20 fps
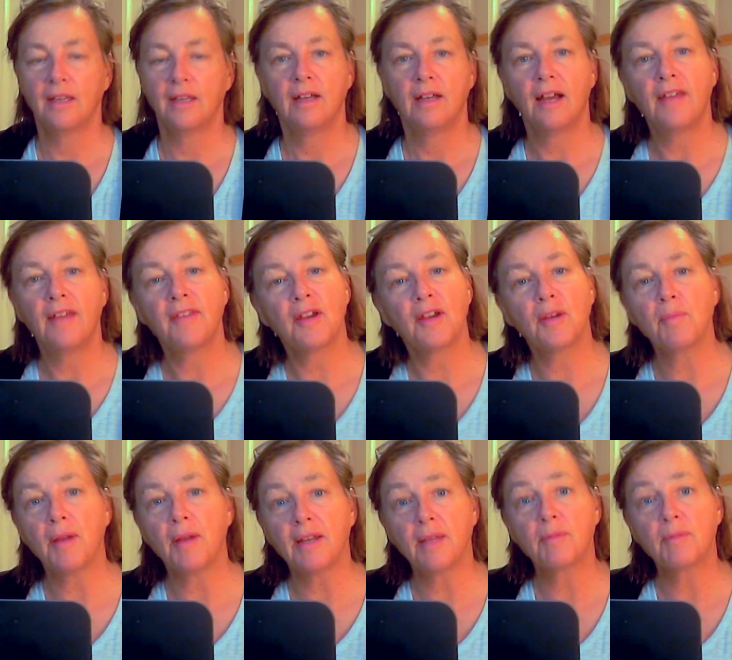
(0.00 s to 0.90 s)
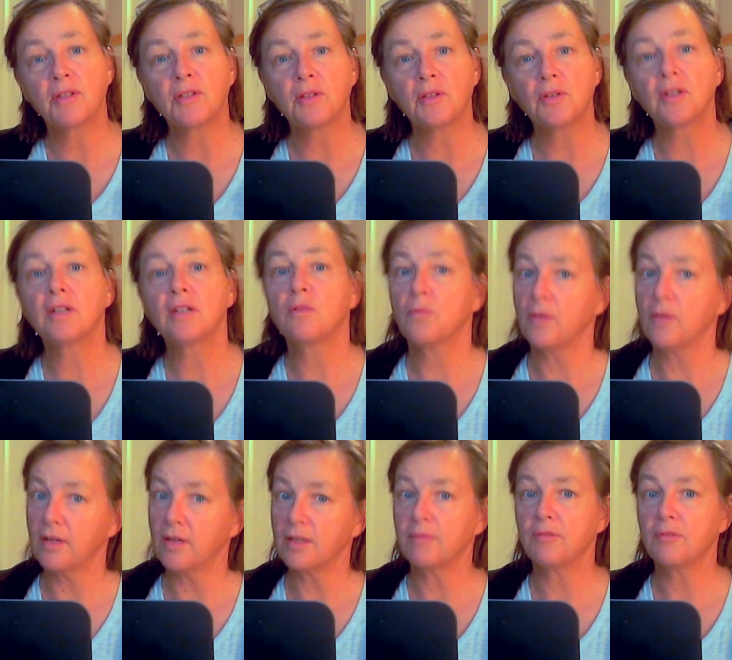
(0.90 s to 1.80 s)
Hi there, my name is Laura and
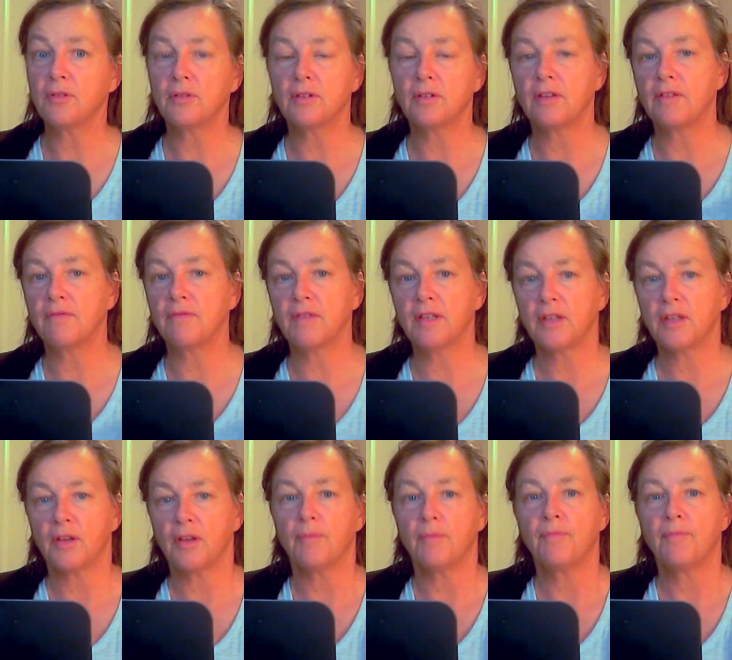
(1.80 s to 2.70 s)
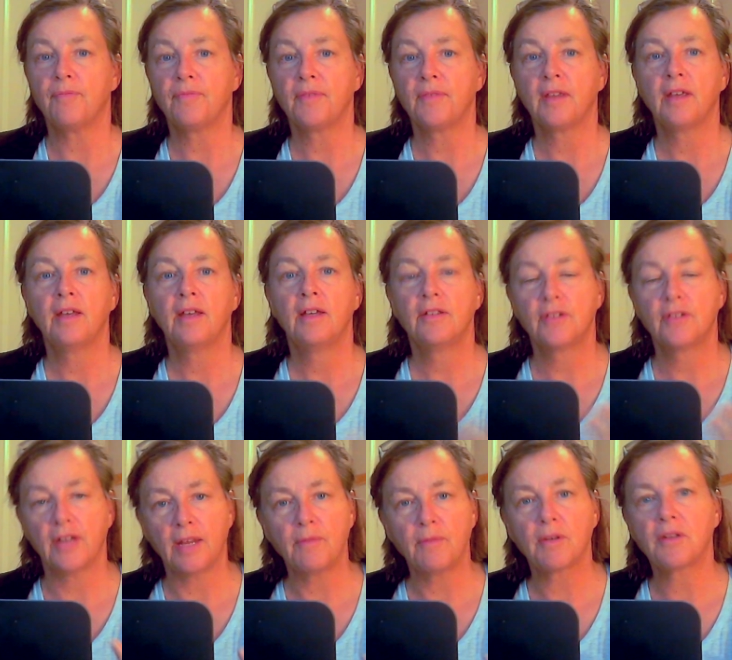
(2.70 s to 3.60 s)
welcome to another video.
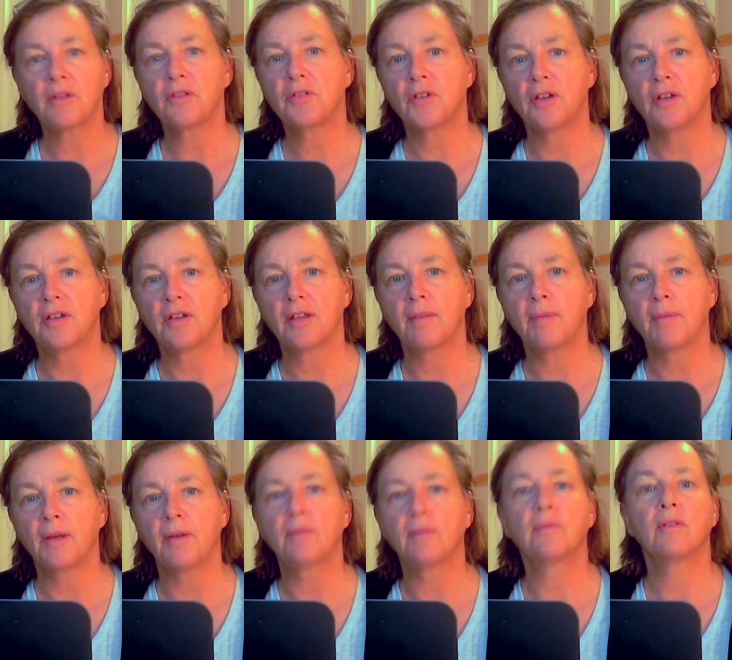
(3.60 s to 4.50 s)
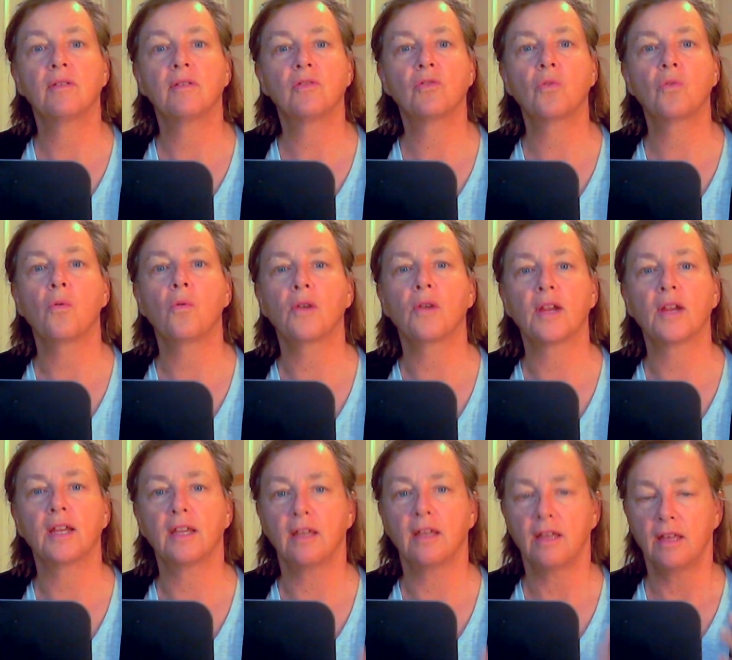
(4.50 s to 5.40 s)
Today we're going to talk about
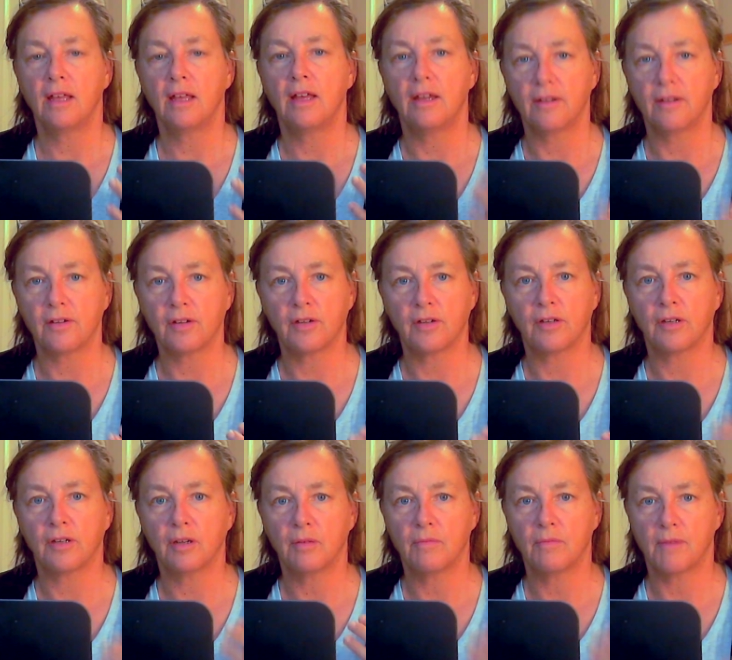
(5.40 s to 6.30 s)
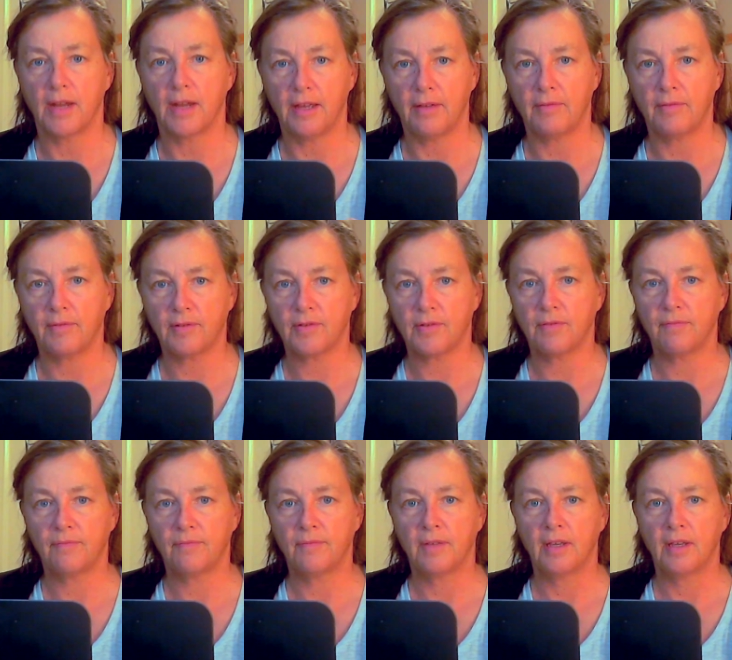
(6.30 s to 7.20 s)
scoring hunter rounds.
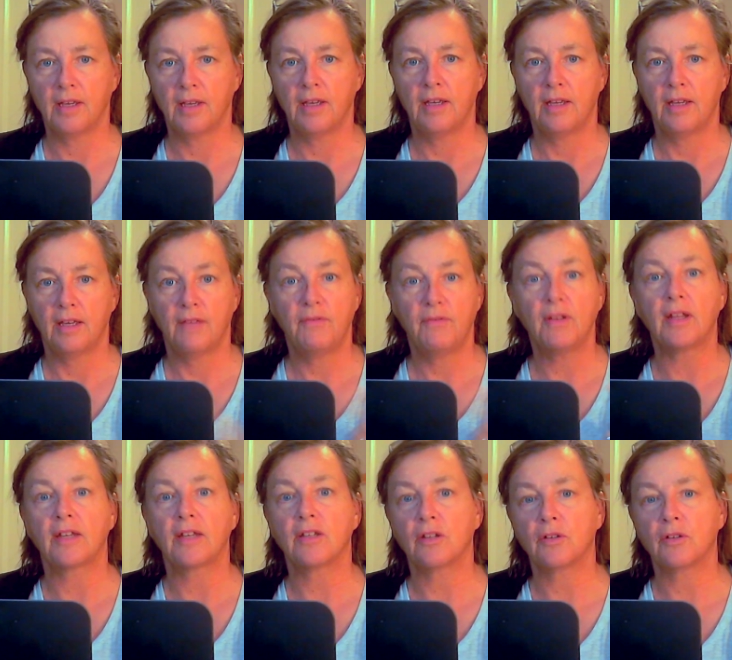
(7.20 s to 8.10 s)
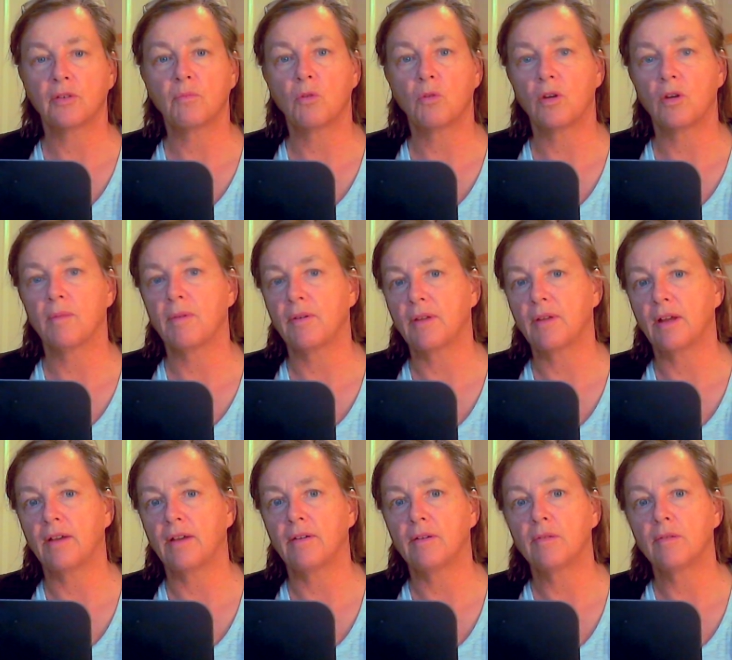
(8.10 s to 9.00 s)
If you'd like to learn more about
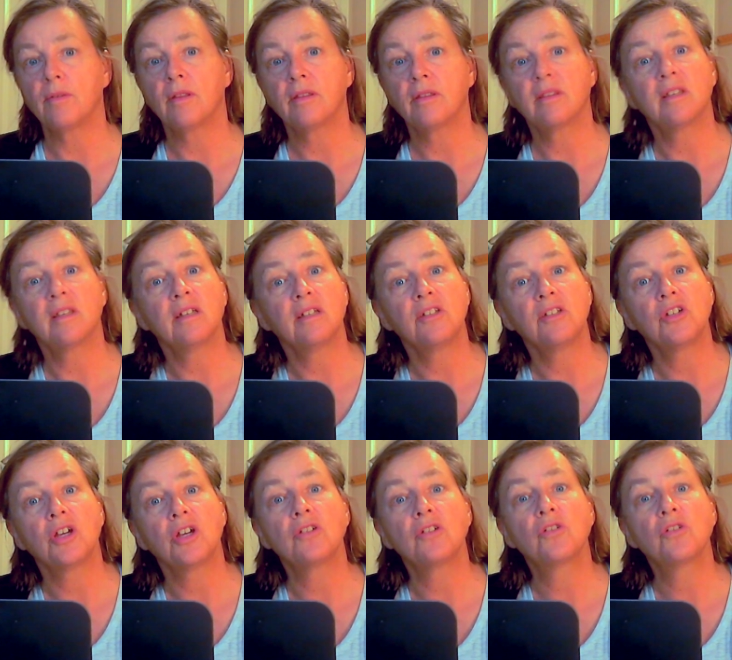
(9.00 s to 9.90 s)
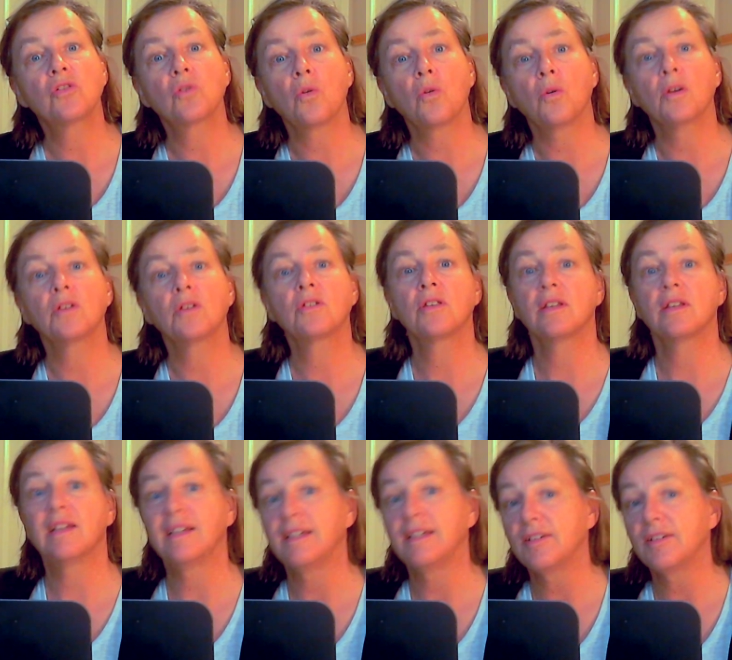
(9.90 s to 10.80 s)
how the judge scores
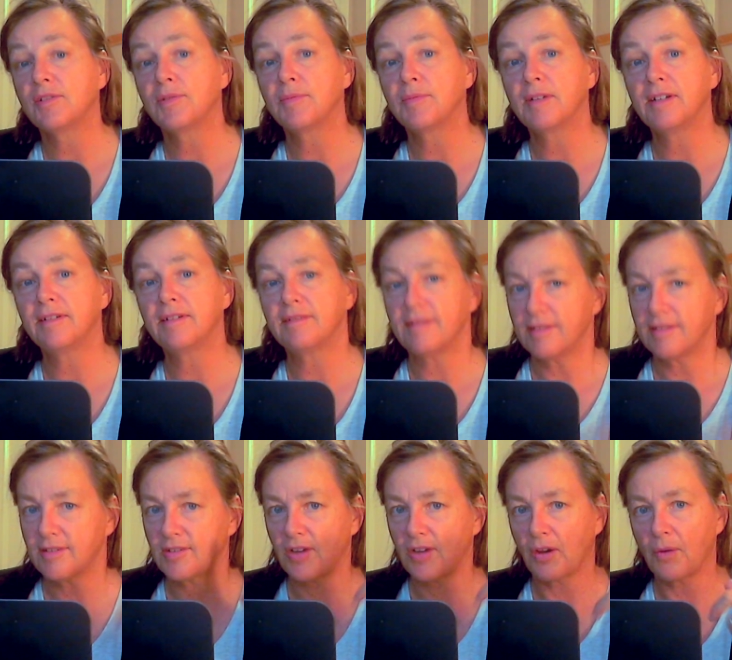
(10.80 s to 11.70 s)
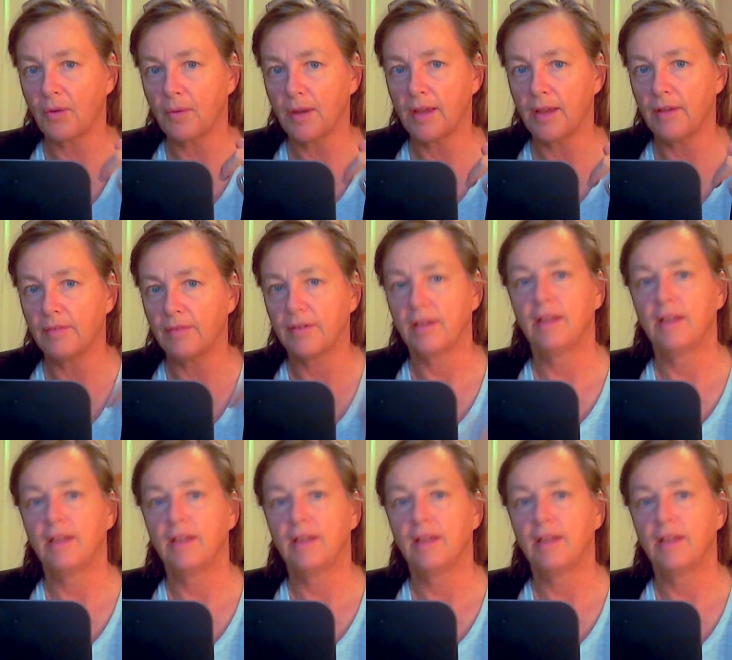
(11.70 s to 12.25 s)
a hunter round, stick around.